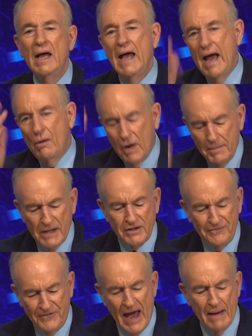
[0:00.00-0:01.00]
And what about the
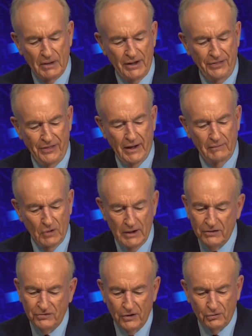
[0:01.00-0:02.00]
family thing? Well,
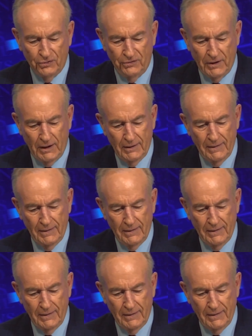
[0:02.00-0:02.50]
that's interesting.